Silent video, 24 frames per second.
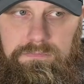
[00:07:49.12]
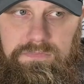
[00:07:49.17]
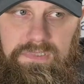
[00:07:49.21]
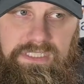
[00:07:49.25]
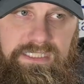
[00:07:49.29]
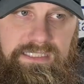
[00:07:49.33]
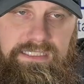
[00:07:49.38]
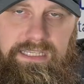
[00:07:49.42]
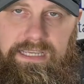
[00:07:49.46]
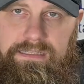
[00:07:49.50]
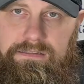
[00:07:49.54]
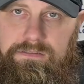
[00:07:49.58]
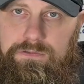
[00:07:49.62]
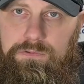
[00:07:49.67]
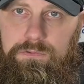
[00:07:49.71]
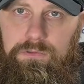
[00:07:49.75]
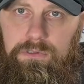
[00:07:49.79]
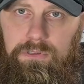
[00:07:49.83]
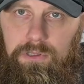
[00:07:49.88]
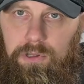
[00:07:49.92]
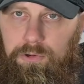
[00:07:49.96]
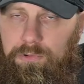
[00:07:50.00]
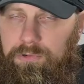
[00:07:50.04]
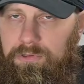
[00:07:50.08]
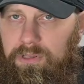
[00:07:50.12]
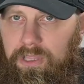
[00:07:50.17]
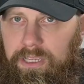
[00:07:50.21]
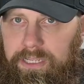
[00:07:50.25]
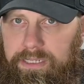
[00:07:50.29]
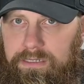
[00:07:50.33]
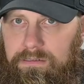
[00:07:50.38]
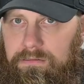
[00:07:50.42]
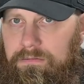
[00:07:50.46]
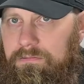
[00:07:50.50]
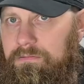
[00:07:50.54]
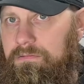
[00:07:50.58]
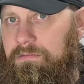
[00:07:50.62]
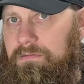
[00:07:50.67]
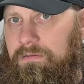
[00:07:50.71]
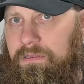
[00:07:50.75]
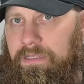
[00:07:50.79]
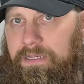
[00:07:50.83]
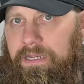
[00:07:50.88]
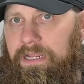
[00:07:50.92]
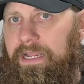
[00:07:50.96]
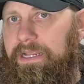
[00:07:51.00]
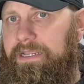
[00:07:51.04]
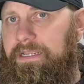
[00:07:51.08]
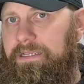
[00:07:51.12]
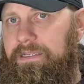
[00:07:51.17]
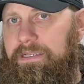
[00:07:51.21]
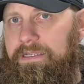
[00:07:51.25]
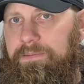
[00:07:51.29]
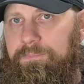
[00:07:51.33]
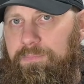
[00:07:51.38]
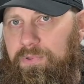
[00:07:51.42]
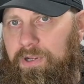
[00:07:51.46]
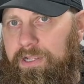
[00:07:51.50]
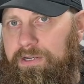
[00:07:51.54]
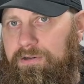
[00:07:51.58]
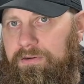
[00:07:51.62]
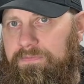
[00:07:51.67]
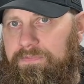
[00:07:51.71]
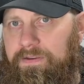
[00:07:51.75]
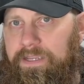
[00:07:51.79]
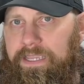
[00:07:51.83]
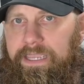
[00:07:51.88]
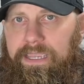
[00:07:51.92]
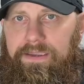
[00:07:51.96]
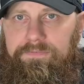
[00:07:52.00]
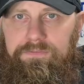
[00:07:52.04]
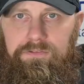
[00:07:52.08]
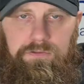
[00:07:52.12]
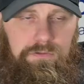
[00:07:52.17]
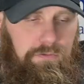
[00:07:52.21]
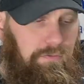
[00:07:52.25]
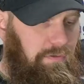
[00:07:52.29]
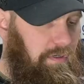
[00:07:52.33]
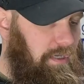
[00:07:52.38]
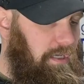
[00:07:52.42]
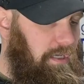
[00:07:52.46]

set to a lower light, and I can get brighter if I have to.